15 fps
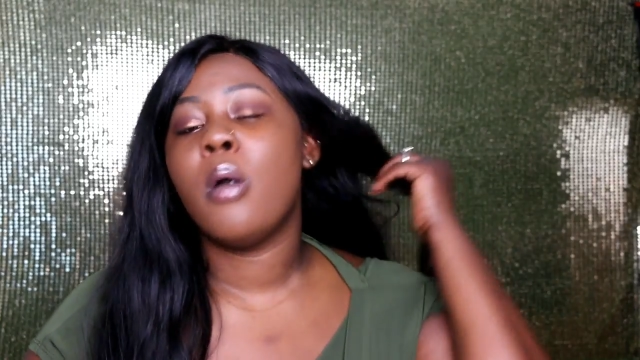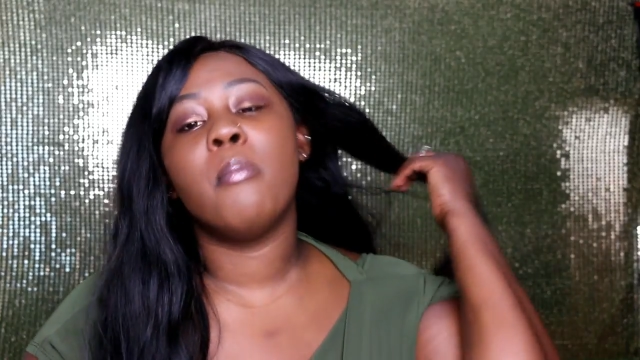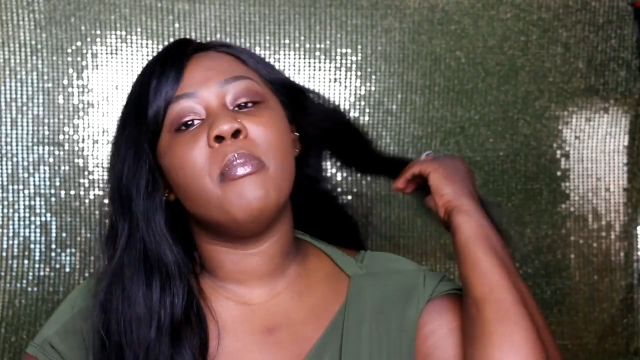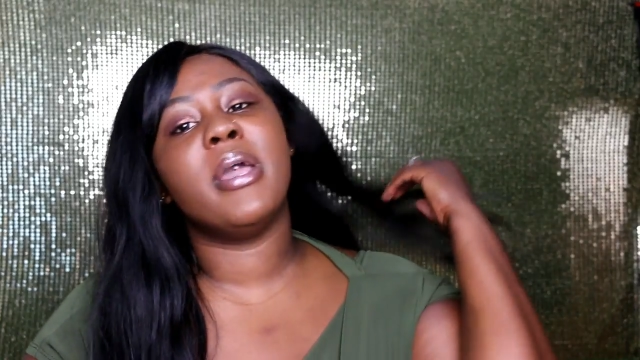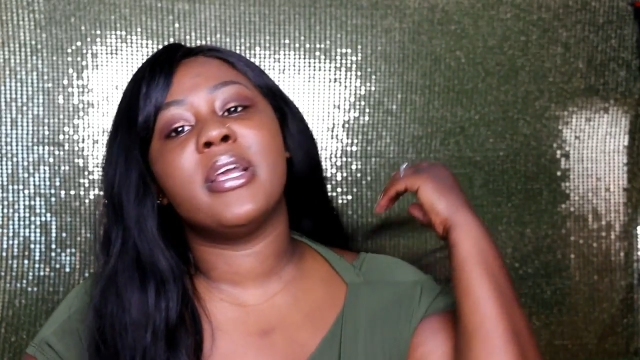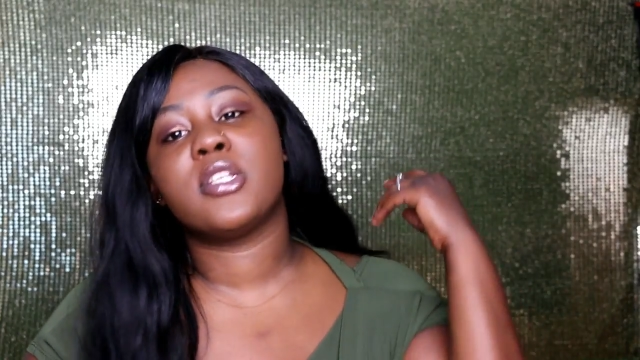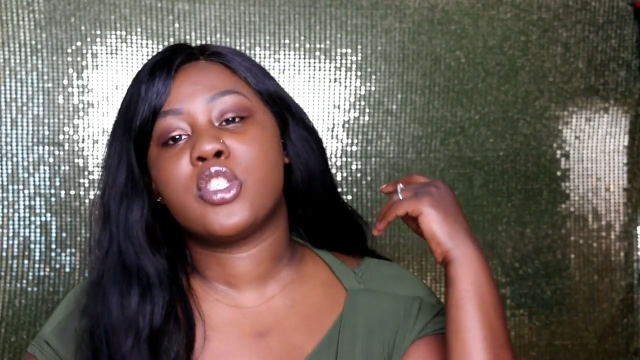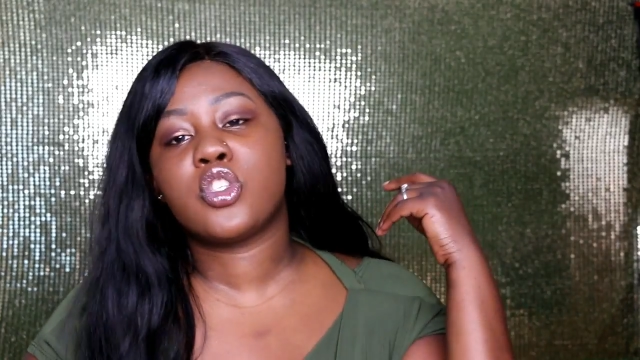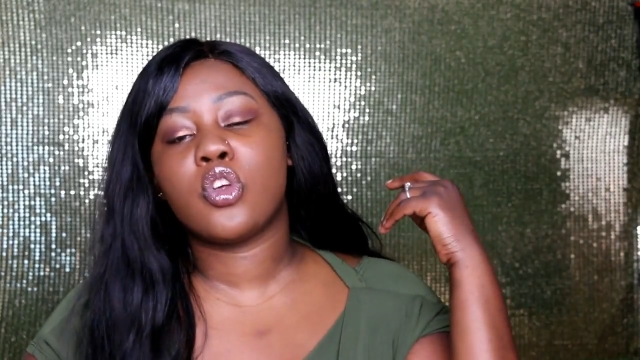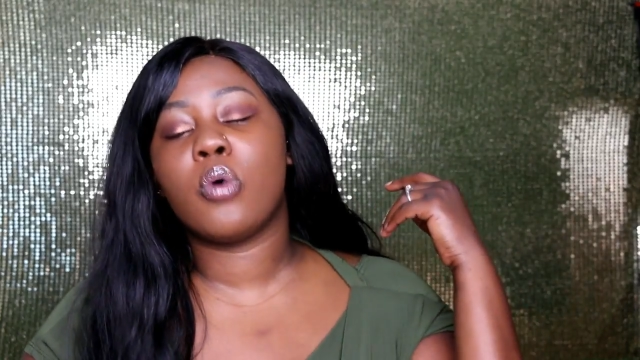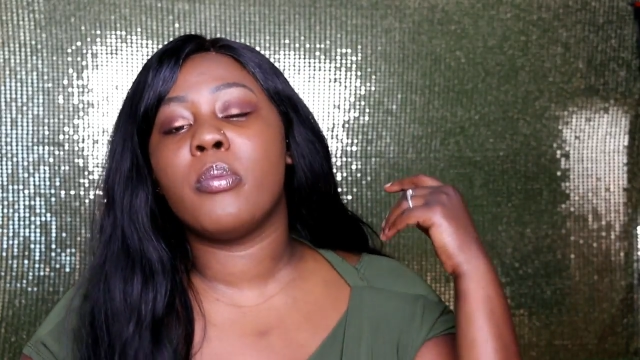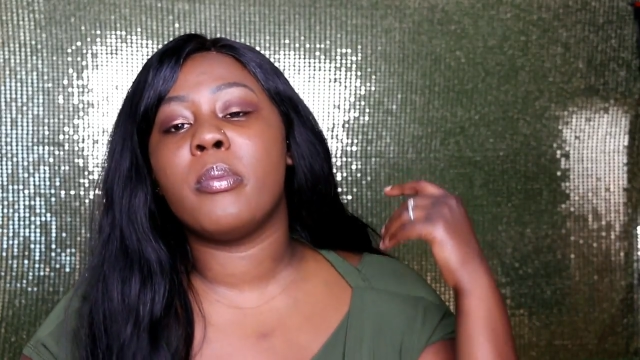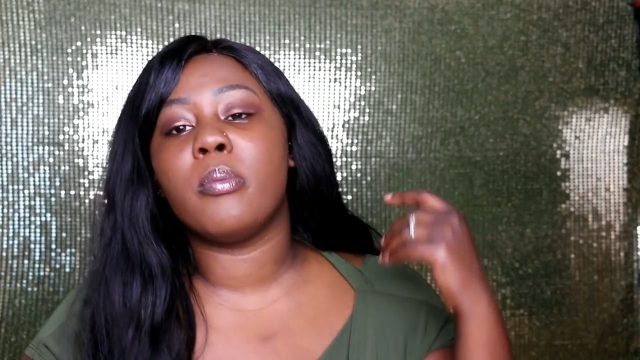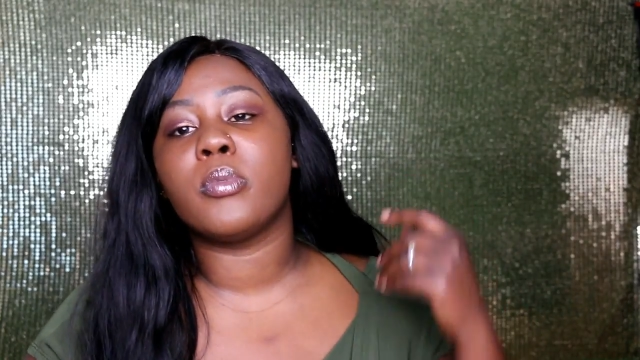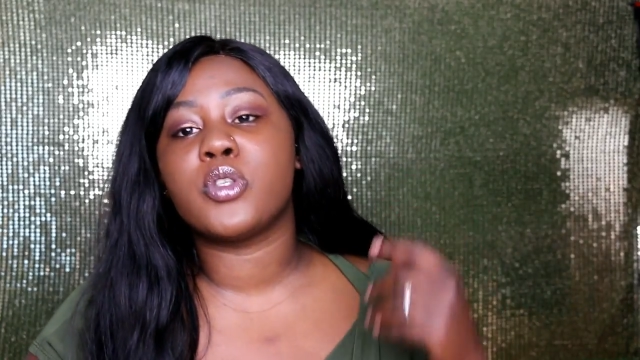made
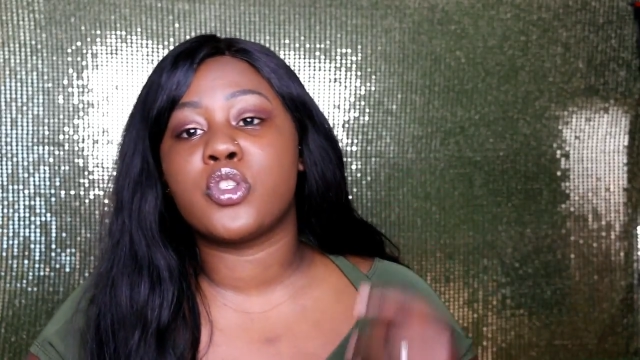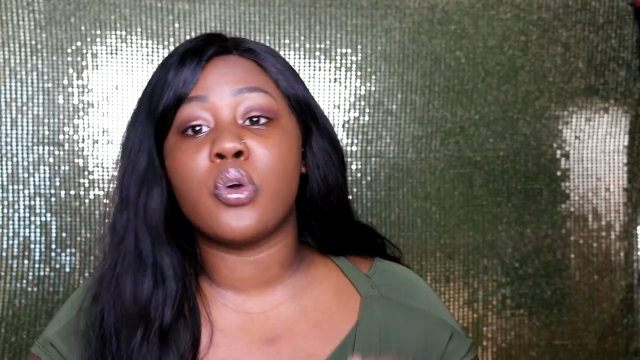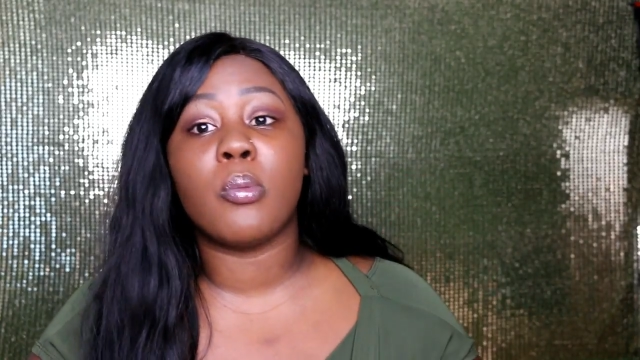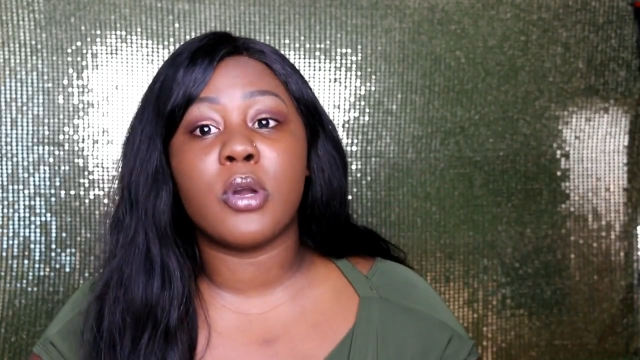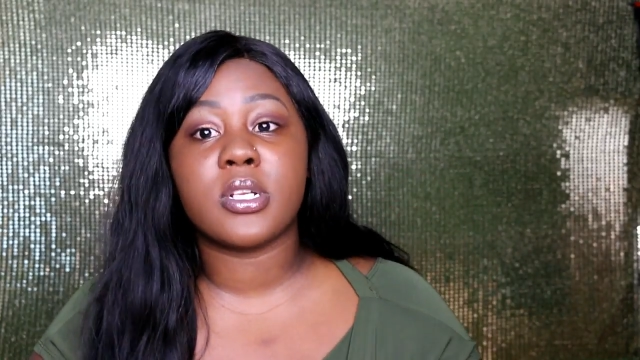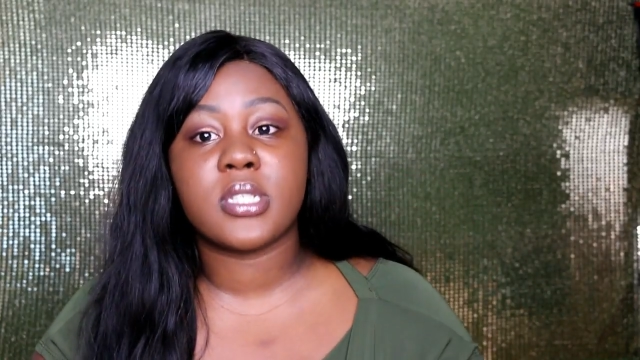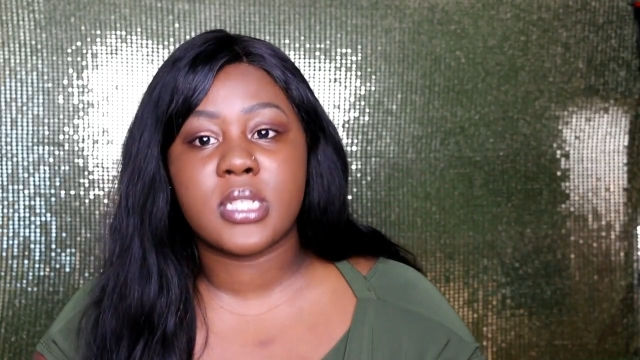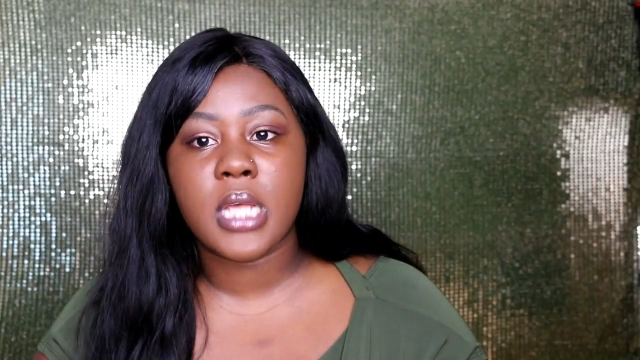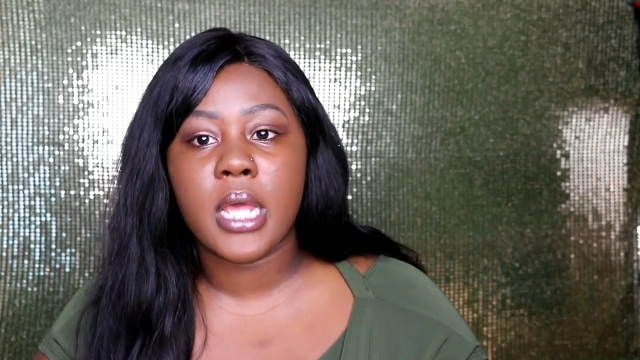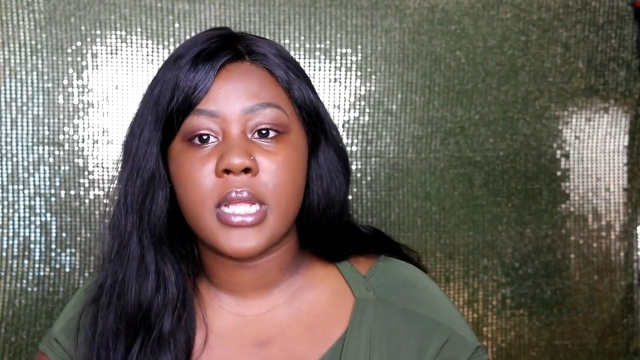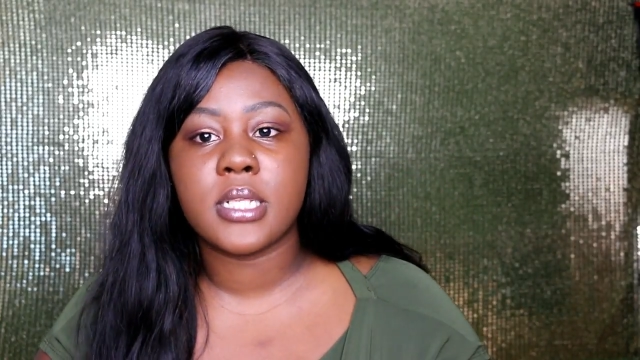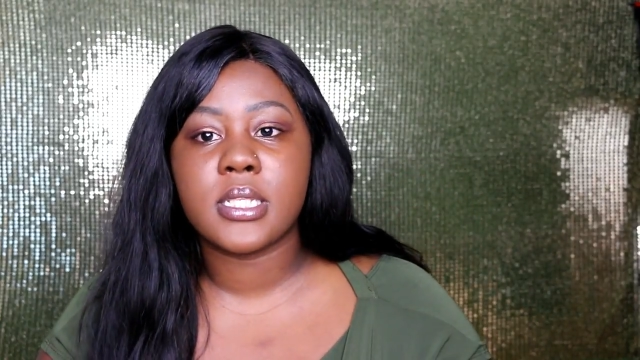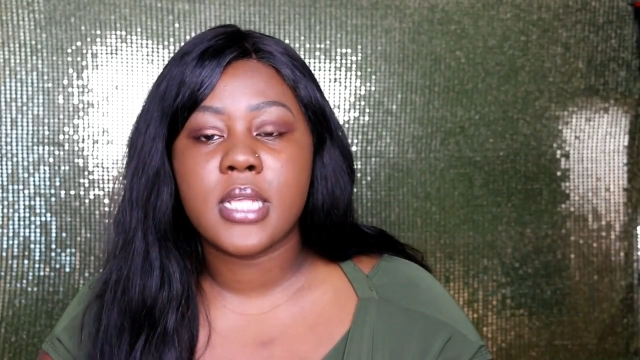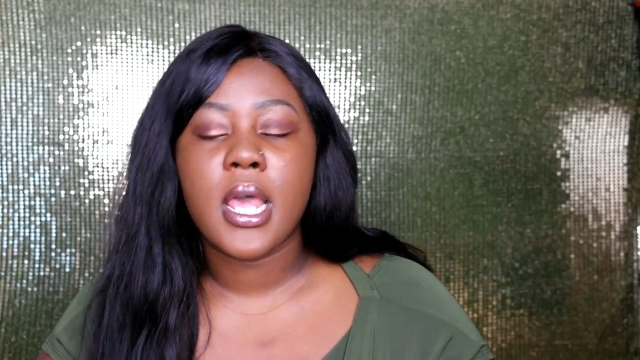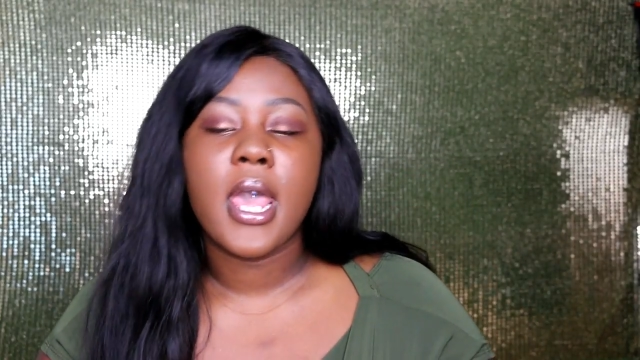so much
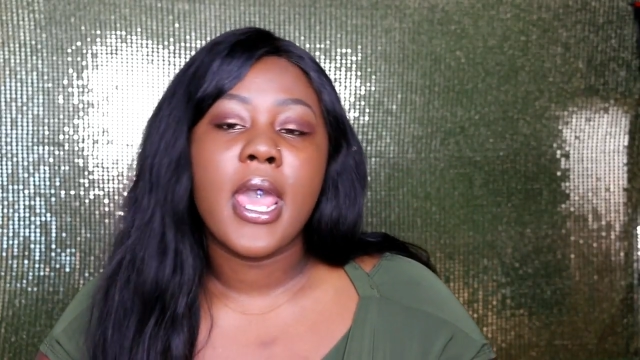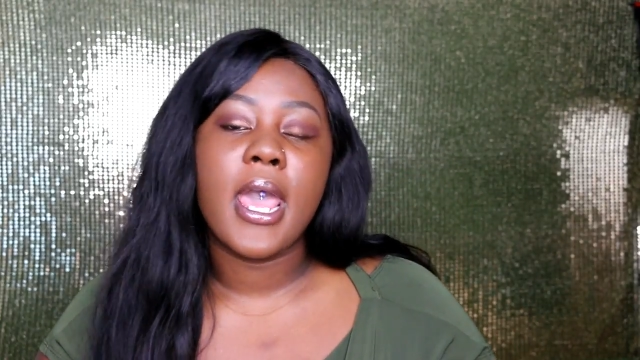sense.